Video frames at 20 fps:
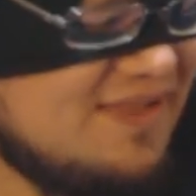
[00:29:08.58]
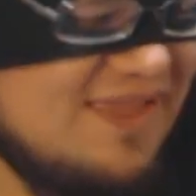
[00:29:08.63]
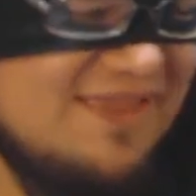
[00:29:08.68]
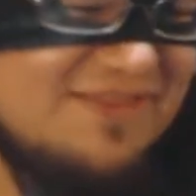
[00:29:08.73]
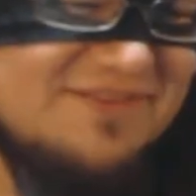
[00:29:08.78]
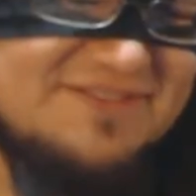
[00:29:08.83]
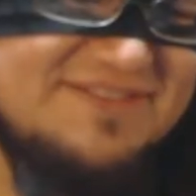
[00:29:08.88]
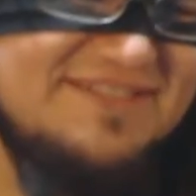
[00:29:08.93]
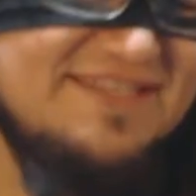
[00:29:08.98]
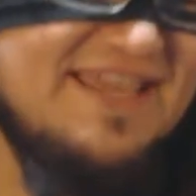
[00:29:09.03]

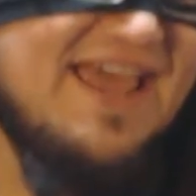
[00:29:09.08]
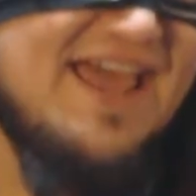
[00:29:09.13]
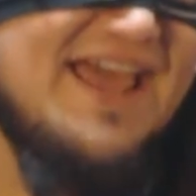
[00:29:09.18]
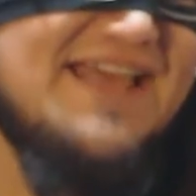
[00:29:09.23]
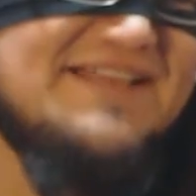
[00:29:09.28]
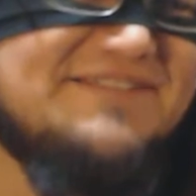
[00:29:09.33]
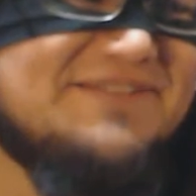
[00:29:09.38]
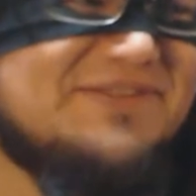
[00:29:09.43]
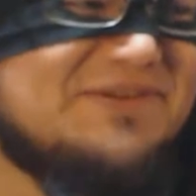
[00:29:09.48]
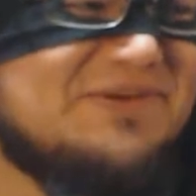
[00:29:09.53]
Yeah, those
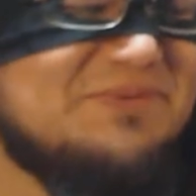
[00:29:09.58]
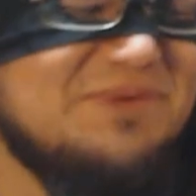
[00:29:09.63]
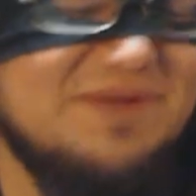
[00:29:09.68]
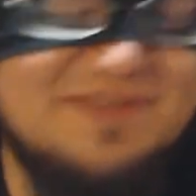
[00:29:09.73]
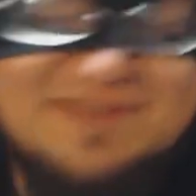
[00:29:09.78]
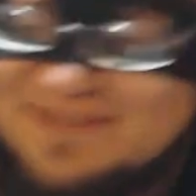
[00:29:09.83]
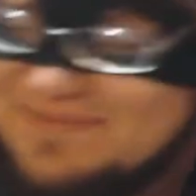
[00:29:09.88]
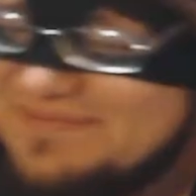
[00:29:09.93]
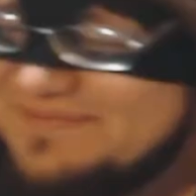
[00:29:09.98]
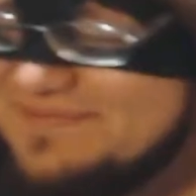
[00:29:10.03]
tats, dude.
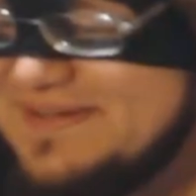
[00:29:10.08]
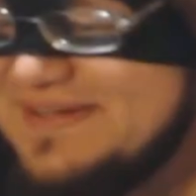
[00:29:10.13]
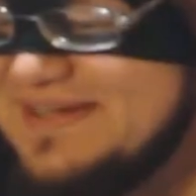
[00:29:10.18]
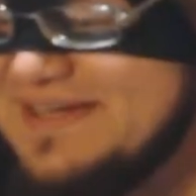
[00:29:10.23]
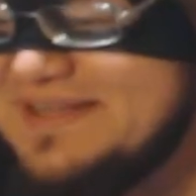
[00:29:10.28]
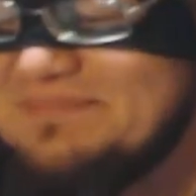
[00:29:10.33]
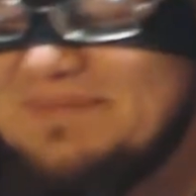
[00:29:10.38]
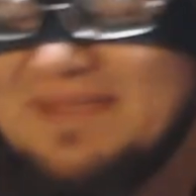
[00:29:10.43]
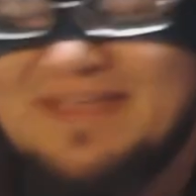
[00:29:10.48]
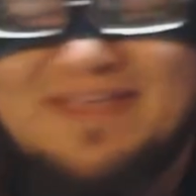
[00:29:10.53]
What the
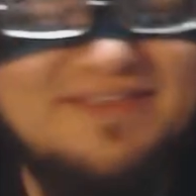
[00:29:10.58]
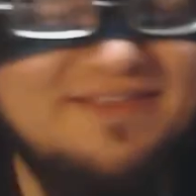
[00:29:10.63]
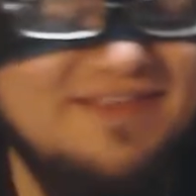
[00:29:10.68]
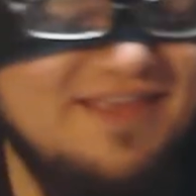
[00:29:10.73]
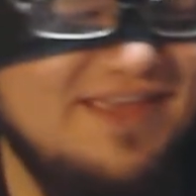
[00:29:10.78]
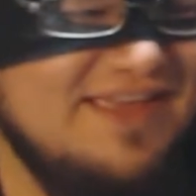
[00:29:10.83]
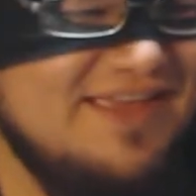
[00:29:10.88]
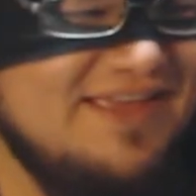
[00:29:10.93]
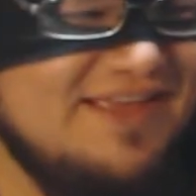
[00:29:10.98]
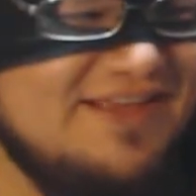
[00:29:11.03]
fuck,
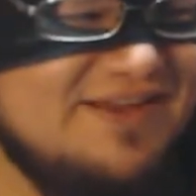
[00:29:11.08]
man?